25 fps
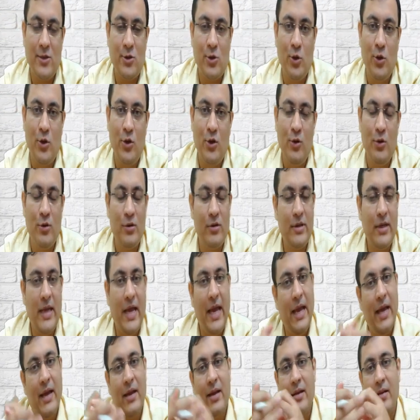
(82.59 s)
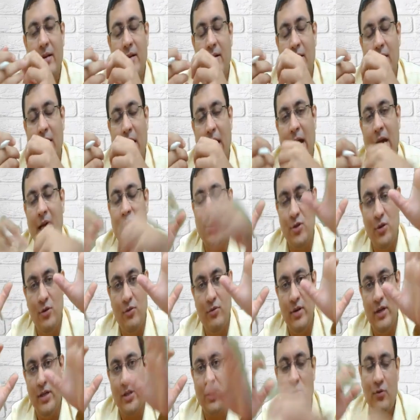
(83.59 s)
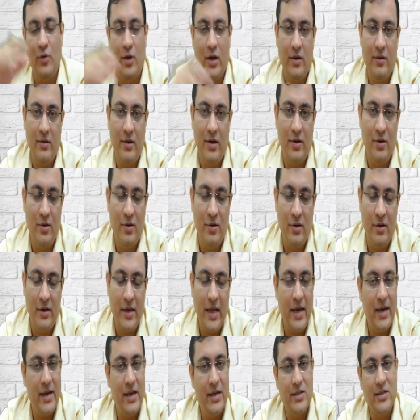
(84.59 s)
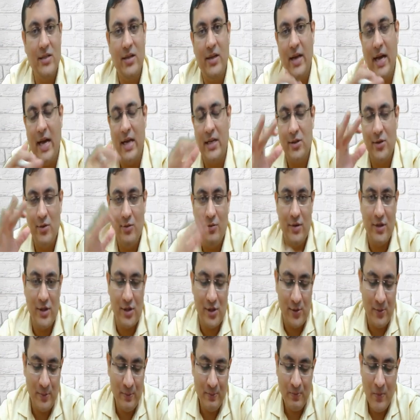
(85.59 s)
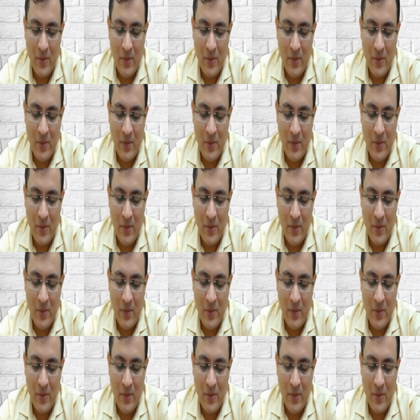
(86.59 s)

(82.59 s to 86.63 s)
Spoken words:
So take as you wish, whatever you take decision as you wish.